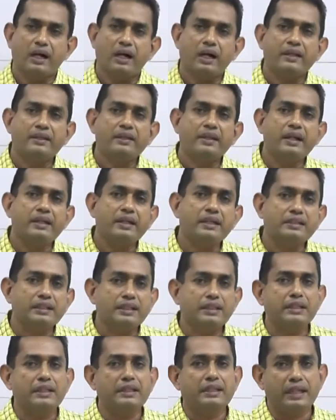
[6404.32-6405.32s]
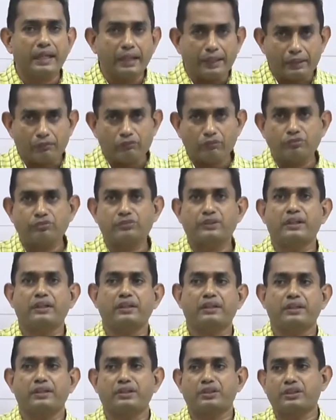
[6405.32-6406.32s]
that is indicative of
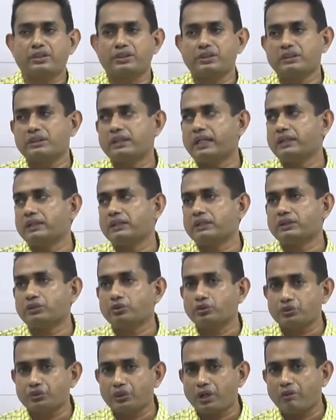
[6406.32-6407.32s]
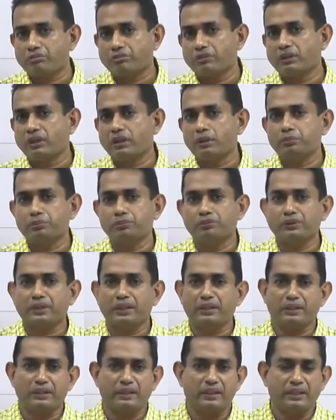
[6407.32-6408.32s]
conditions that arose after the
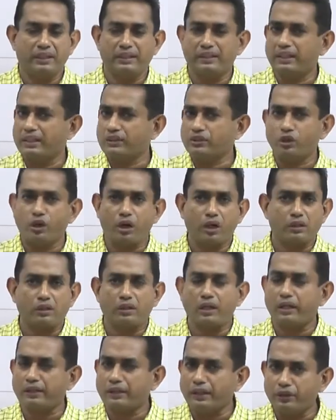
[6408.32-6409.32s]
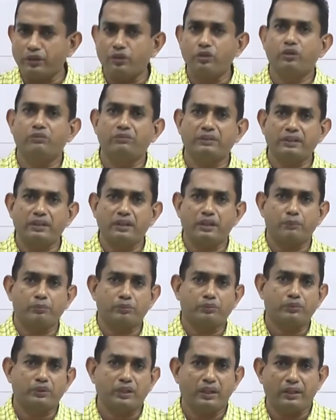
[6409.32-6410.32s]
reporting date. It has got nothing to do with the
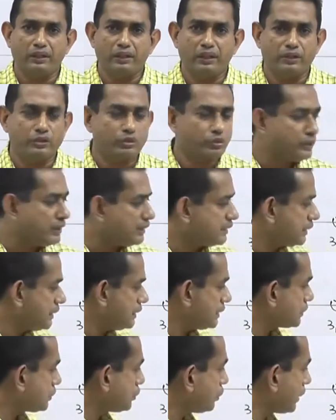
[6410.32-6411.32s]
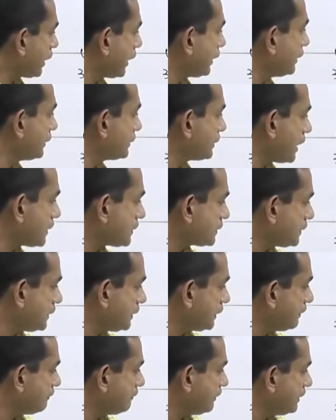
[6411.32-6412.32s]
reporting date. So, this is not an
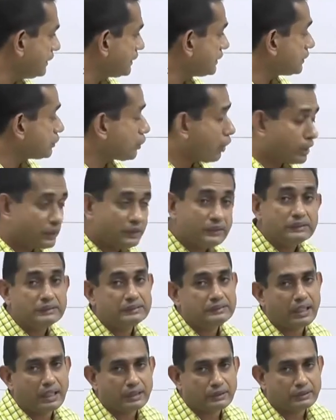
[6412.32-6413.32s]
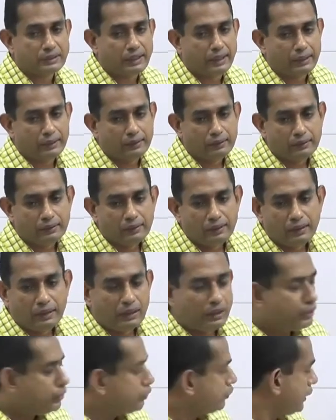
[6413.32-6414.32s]
adjusting event, it is non-adjusting.
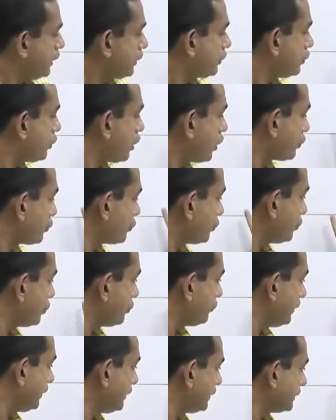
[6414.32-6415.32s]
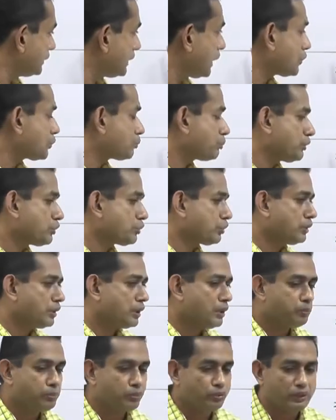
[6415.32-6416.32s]
You need not to do any adjustments on the
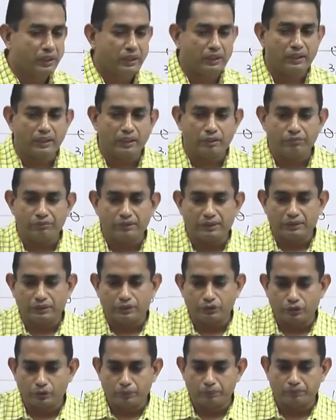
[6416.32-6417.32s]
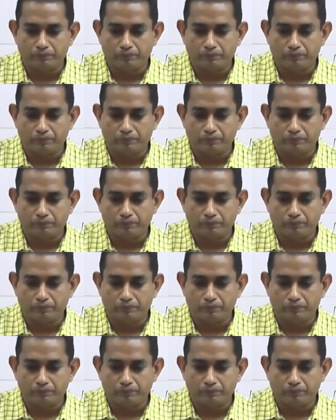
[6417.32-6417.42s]
reporting date figures.